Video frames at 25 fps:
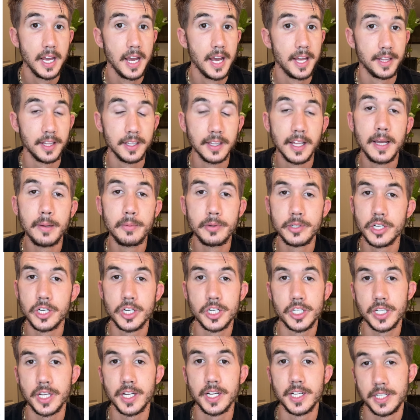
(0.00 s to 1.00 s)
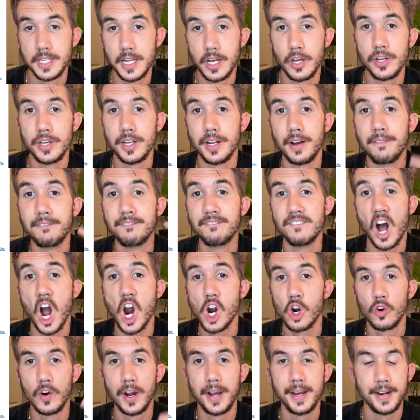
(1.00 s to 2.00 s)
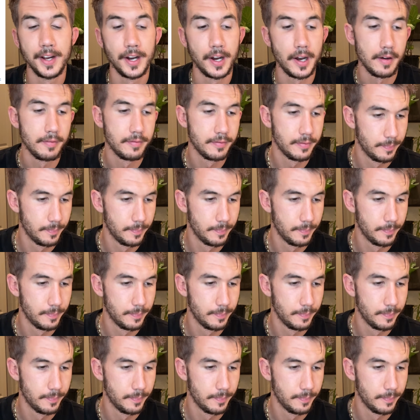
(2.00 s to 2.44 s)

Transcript: the labels are just going to tell you to write off.